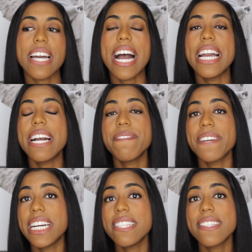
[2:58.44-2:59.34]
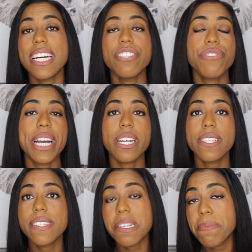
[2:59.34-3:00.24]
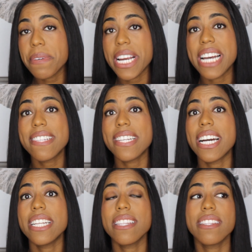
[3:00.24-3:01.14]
I have friends that tried on some brands that